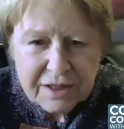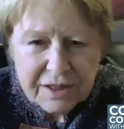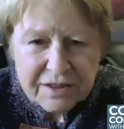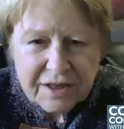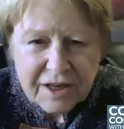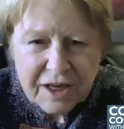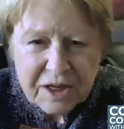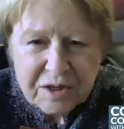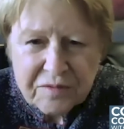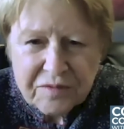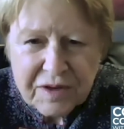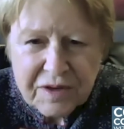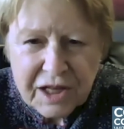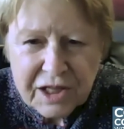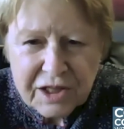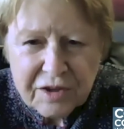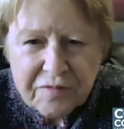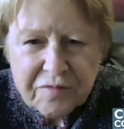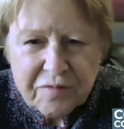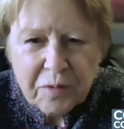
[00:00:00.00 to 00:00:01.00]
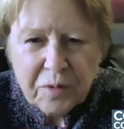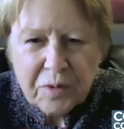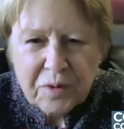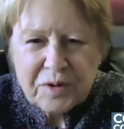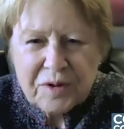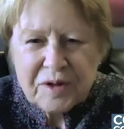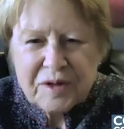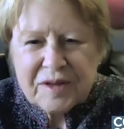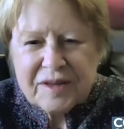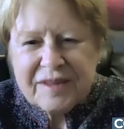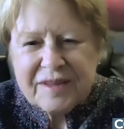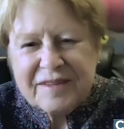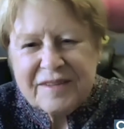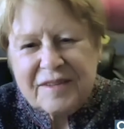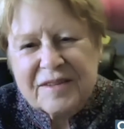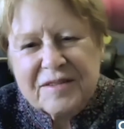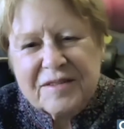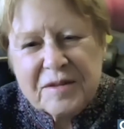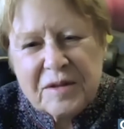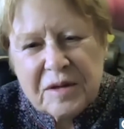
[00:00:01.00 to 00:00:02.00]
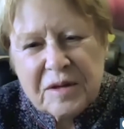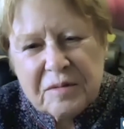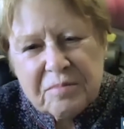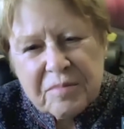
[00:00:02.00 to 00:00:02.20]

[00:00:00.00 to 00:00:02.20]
a native Californian. I was